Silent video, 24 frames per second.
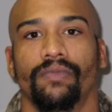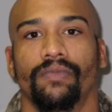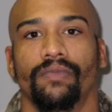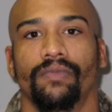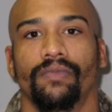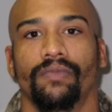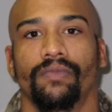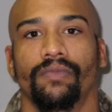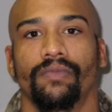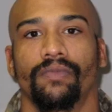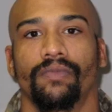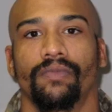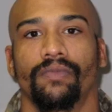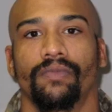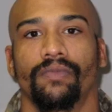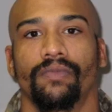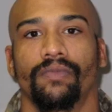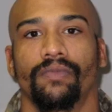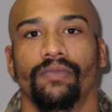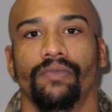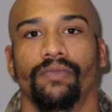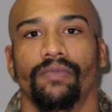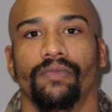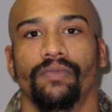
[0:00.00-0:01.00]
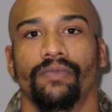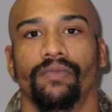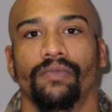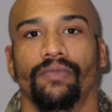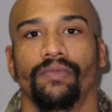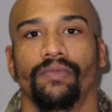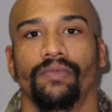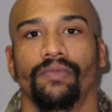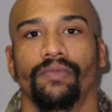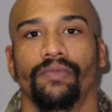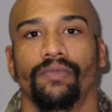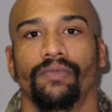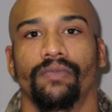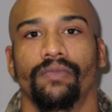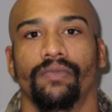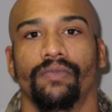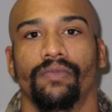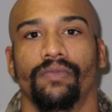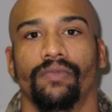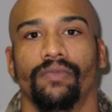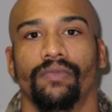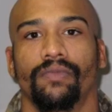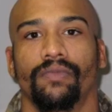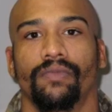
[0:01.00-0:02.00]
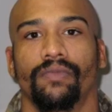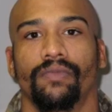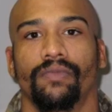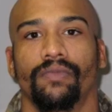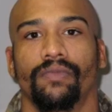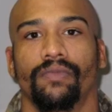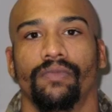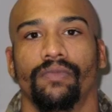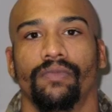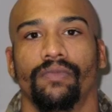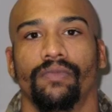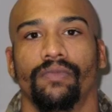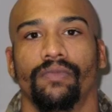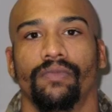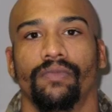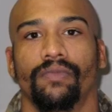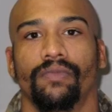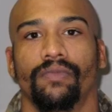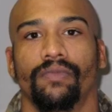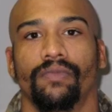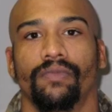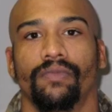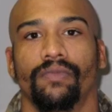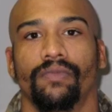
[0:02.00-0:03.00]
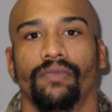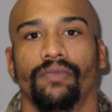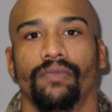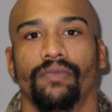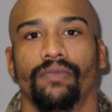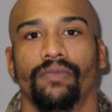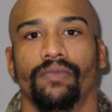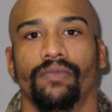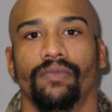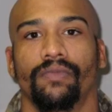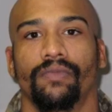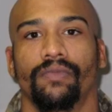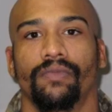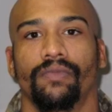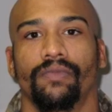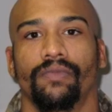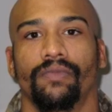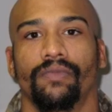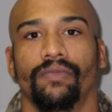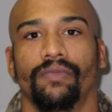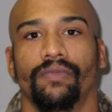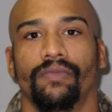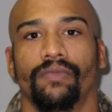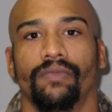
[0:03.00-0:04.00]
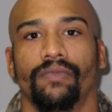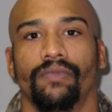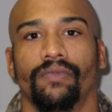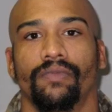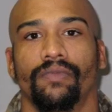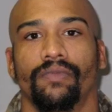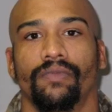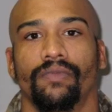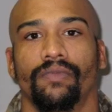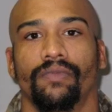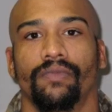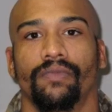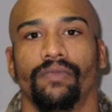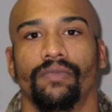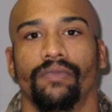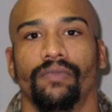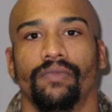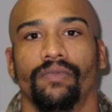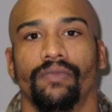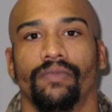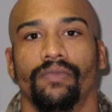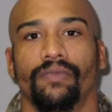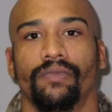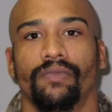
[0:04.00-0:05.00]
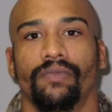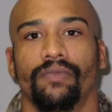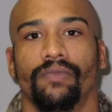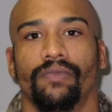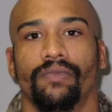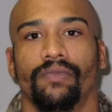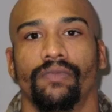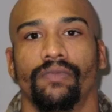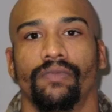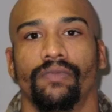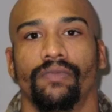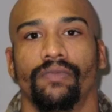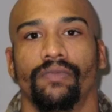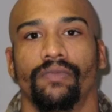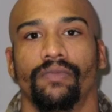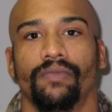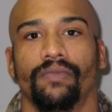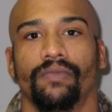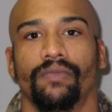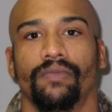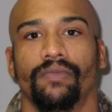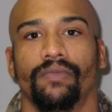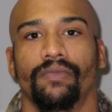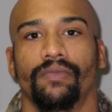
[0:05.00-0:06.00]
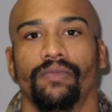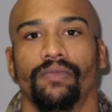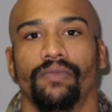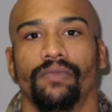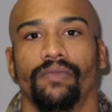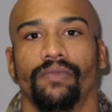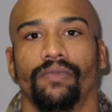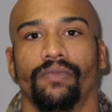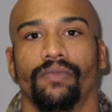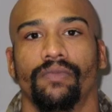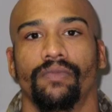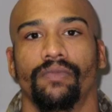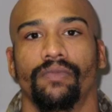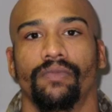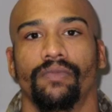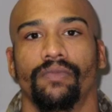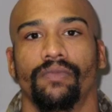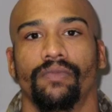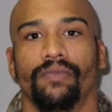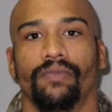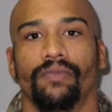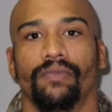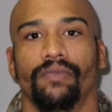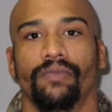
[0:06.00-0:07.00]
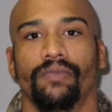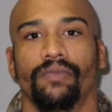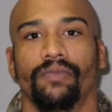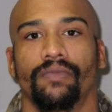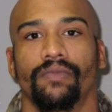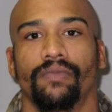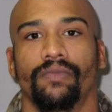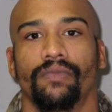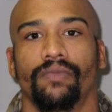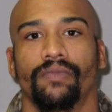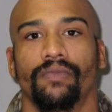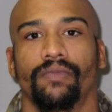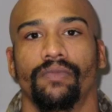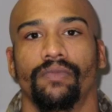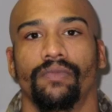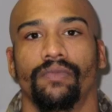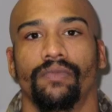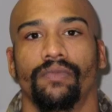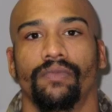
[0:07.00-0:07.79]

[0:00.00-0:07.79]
[no speech]